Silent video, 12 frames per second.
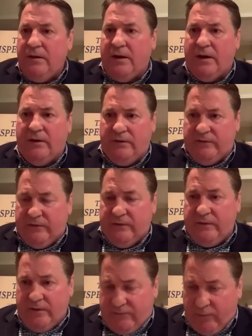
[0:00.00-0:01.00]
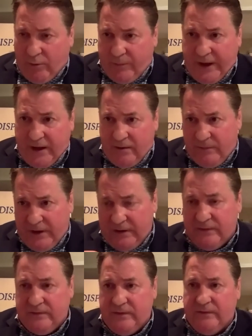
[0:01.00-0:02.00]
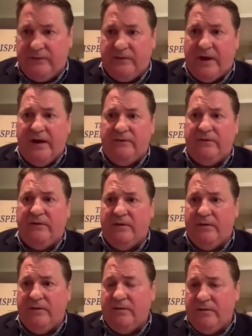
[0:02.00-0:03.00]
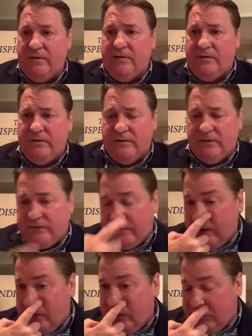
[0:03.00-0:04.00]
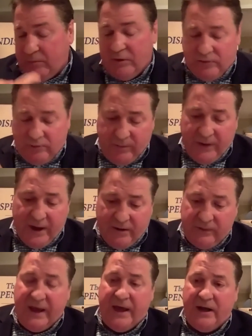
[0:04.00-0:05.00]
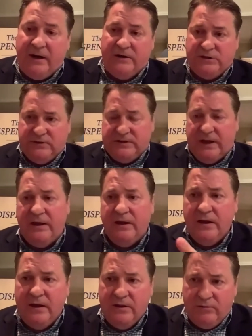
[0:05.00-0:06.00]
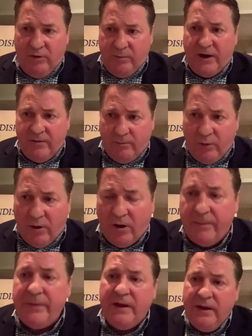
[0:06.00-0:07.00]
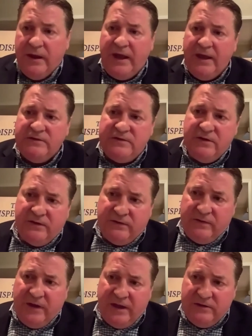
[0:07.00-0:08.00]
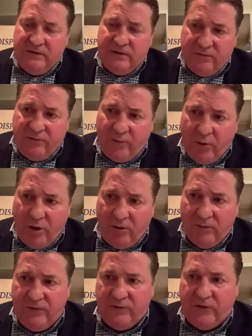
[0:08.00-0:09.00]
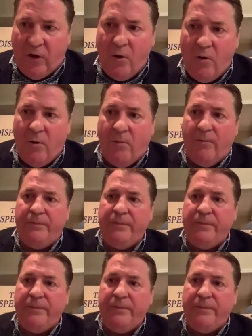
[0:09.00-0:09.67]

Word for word: Uh, this is a four pound being the, the size, this the three pound cannon, I should say, three pound ball into the into the foyer of his home,